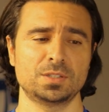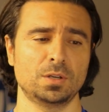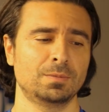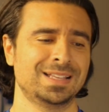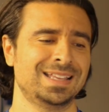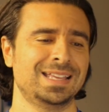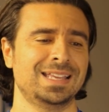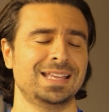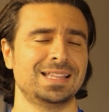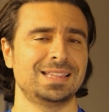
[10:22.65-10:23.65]
So
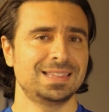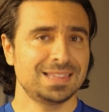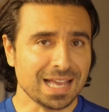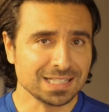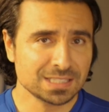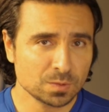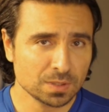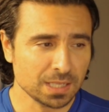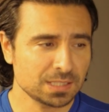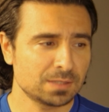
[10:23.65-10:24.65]
that's
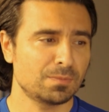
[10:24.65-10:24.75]
that's